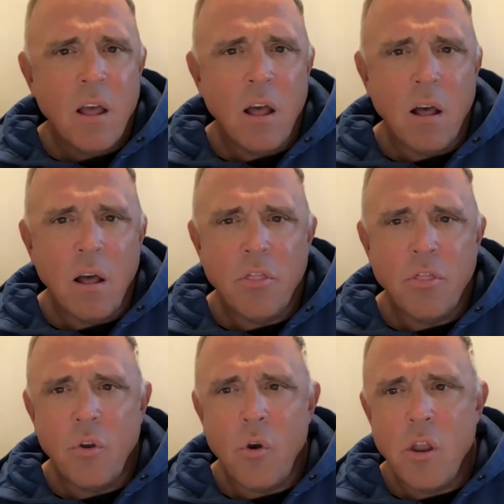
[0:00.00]
A
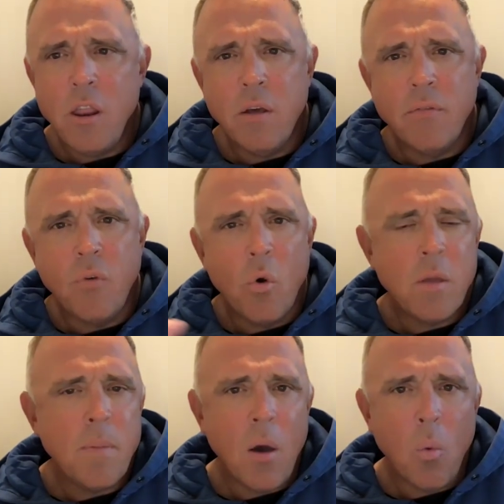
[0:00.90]
30 to
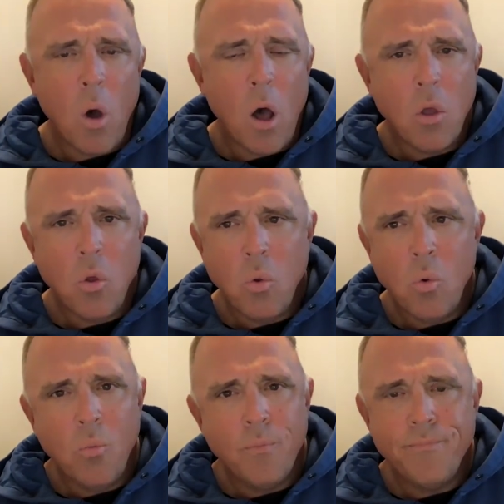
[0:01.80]
40 pound
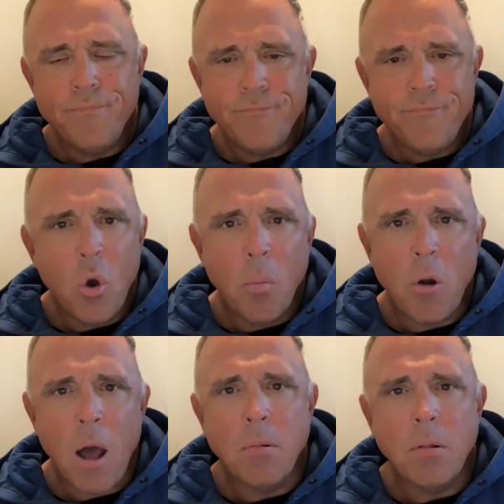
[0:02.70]
Wahoo, no
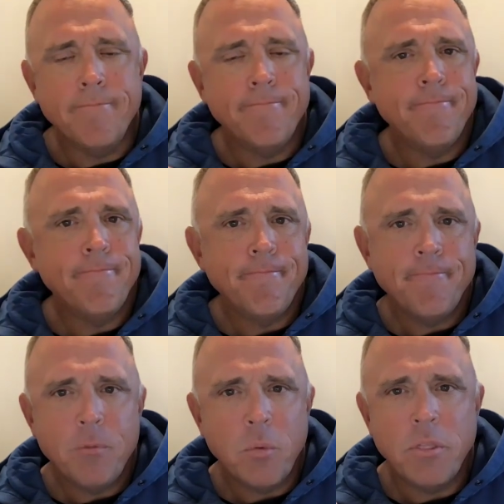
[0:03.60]
problem
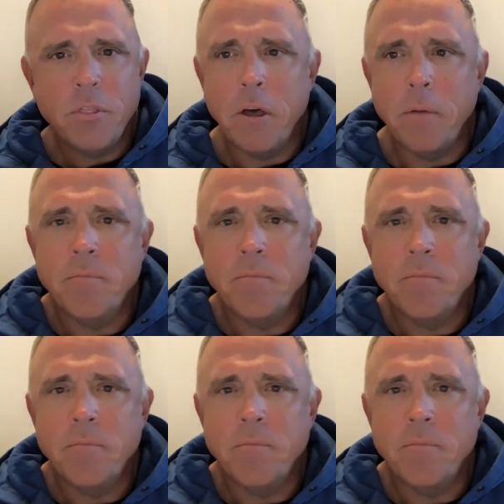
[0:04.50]
with